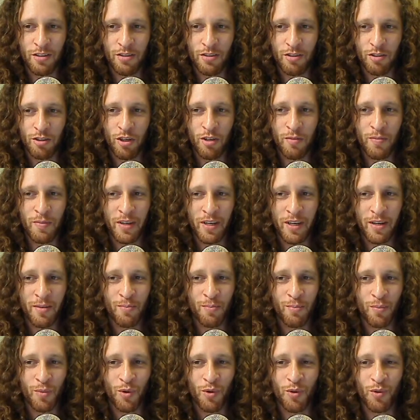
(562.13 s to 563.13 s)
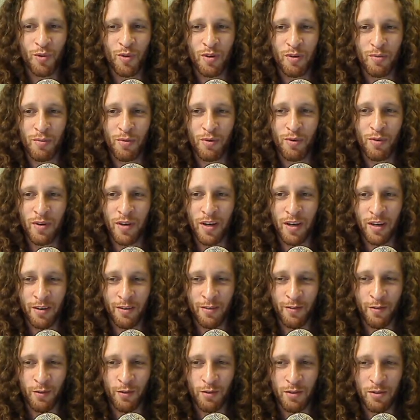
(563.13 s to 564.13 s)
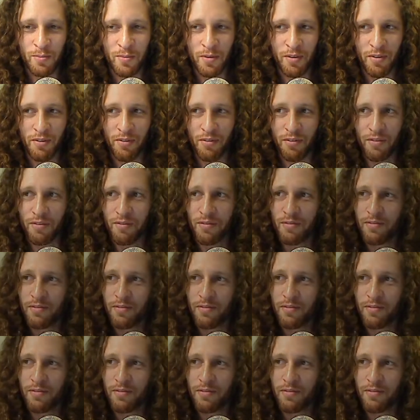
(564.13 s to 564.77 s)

dreaming up more and more colour for tomorrow.